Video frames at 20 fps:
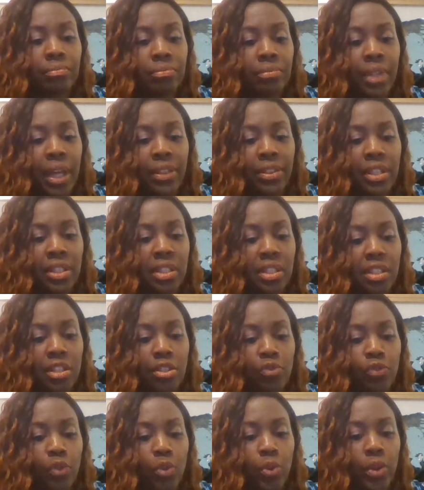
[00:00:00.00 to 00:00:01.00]
think this
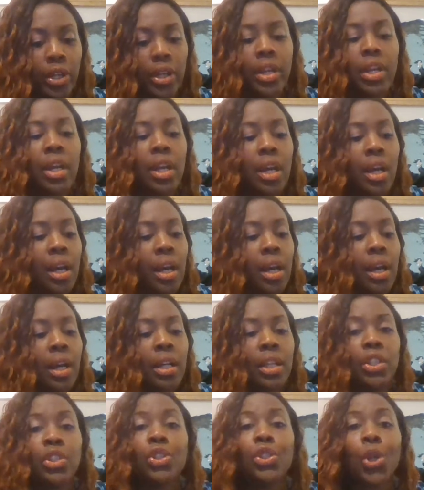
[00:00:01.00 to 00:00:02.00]
is 4,
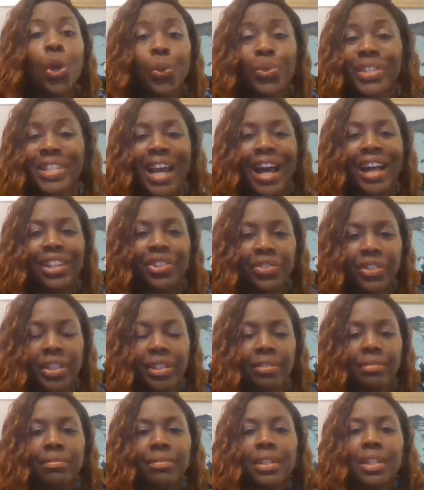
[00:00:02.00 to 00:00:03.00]
no salary.
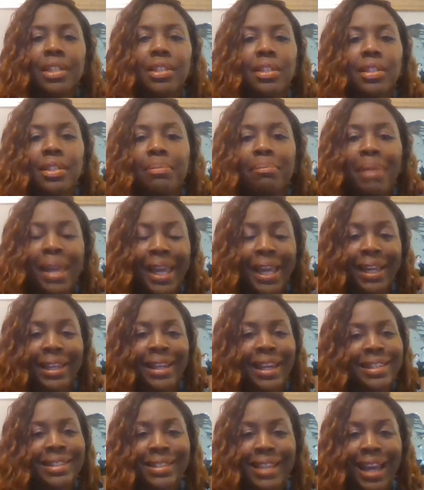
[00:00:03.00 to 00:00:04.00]
This man
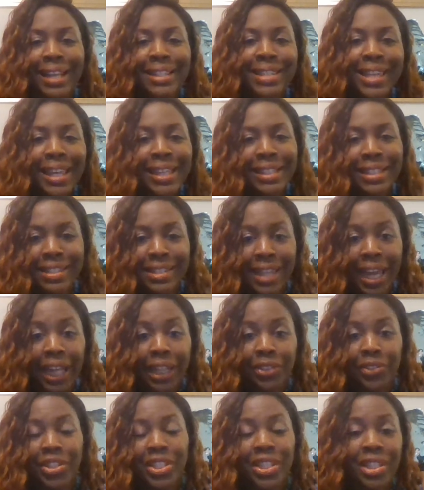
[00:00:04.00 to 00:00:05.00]
has not taken a
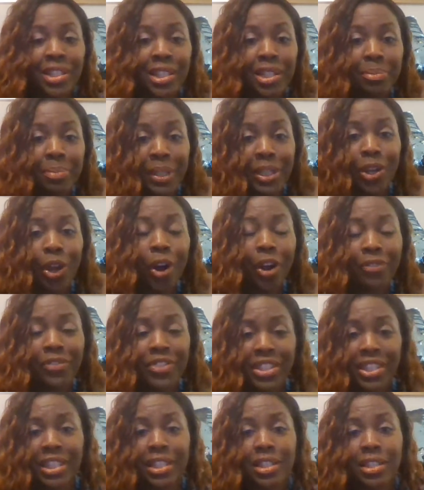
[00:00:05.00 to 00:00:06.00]
salary since he's been in
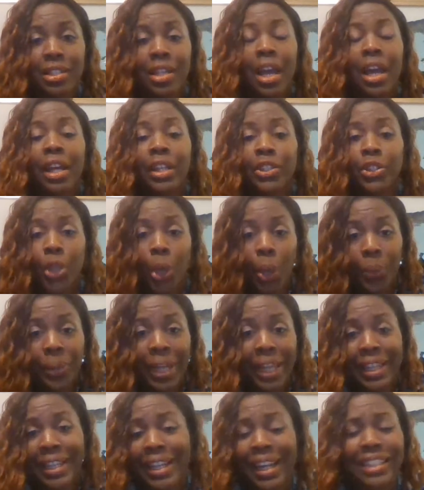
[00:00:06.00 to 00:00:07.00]
office. He's
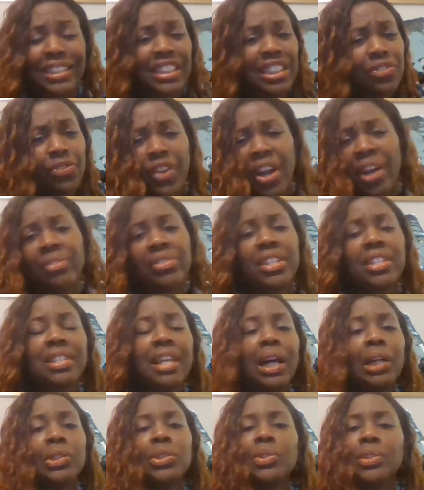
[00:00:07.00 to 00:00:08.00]
donated. I just found this
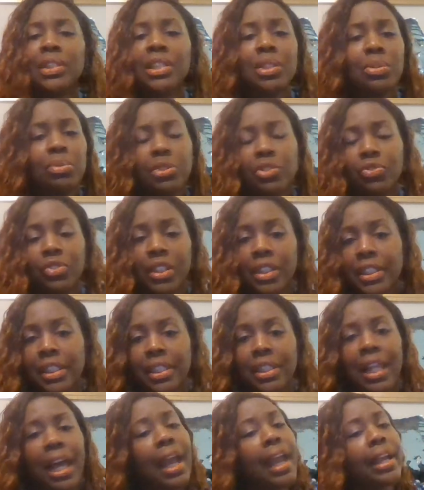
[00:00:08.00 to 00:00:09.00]
out. So this was
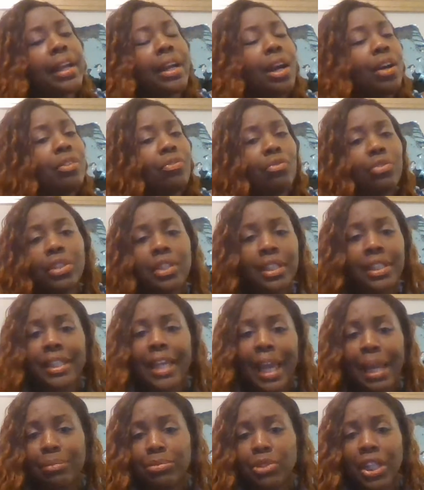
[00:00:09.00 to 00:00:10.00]
really like a really
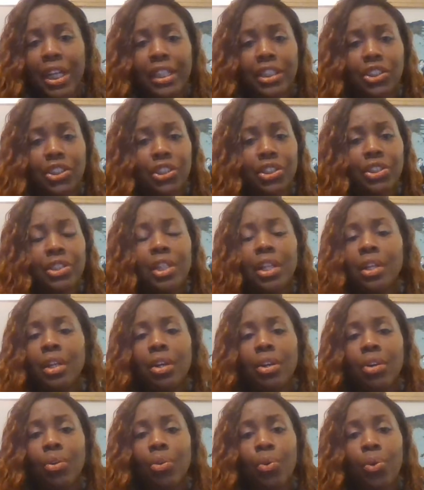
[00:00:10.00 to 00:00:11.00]
game changer,
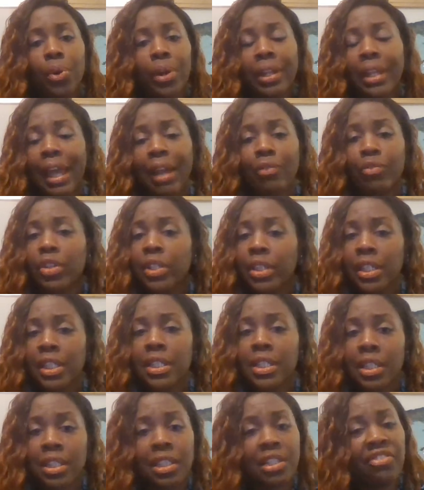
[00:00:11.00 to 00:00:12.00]
or like really
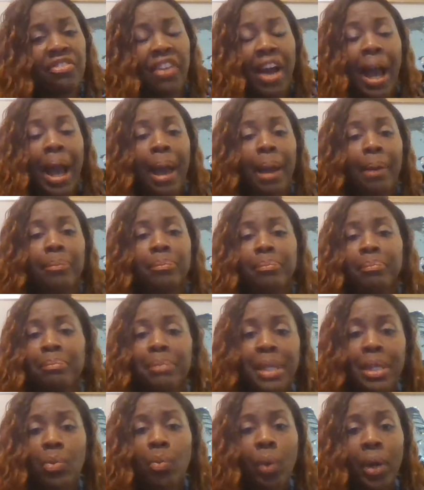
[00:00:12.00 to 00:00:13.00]
solidified
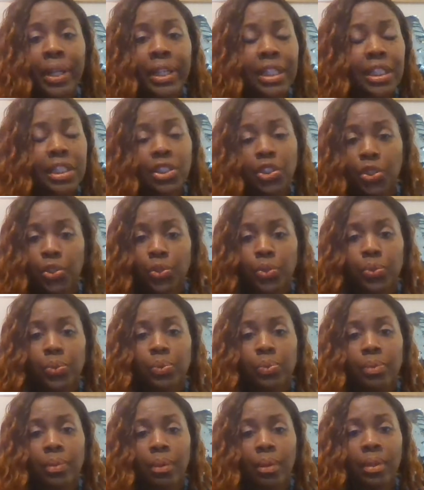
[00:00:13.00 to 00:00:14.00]
me wanting
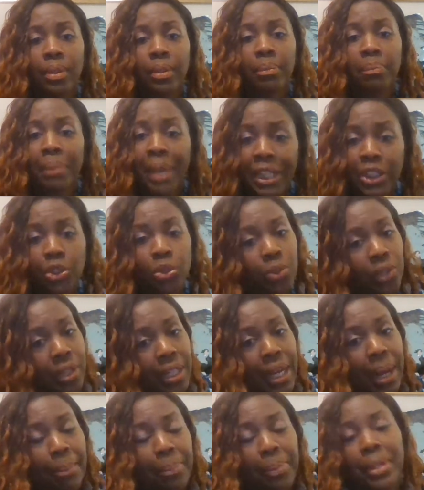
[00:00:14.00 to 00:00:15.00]
to make sure
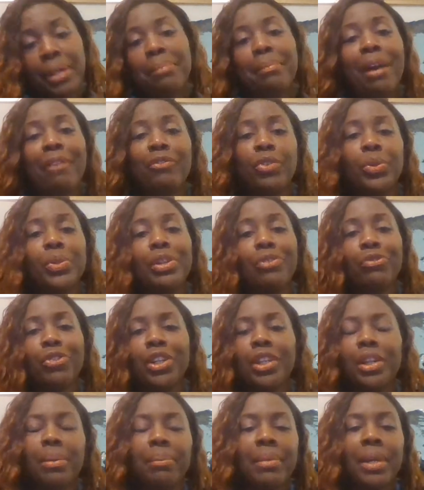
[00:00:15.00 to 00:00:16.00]
that I'm putting my vote in for
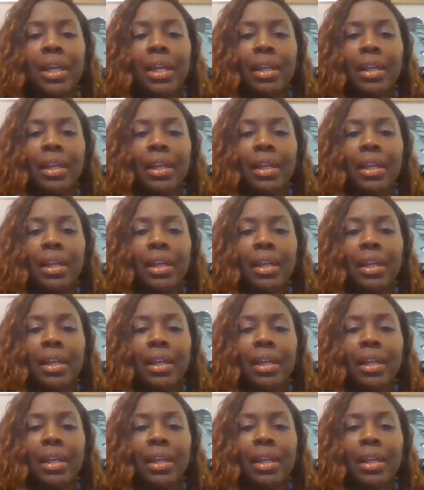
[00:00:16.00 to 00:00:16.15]
him.